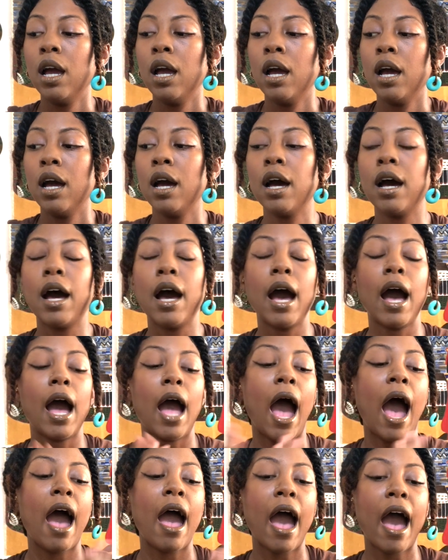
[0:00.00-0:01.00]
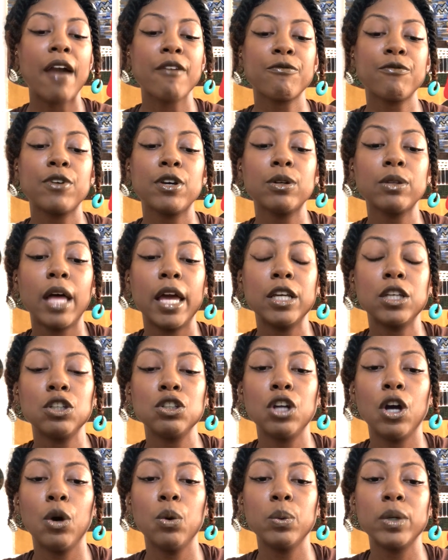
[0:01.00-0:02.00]
I feel like,
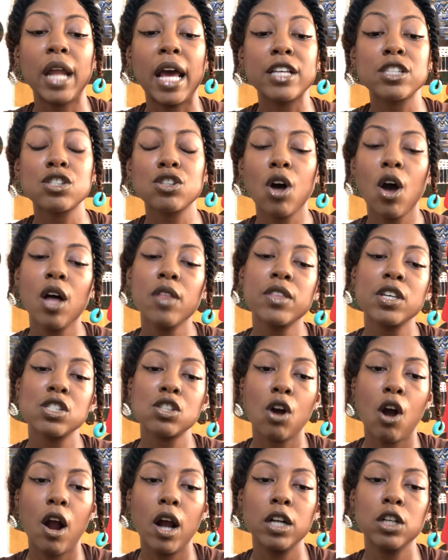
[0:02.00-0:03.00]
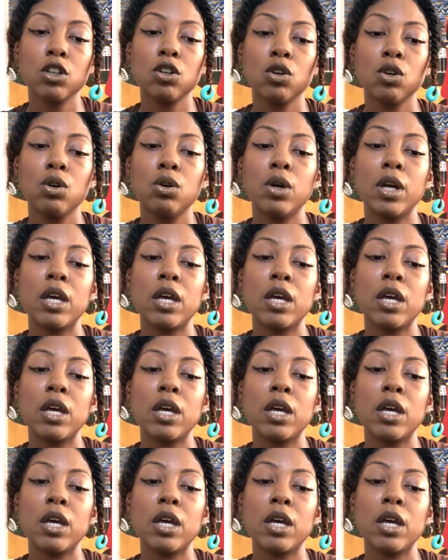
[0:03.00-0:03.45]
when I saw this article,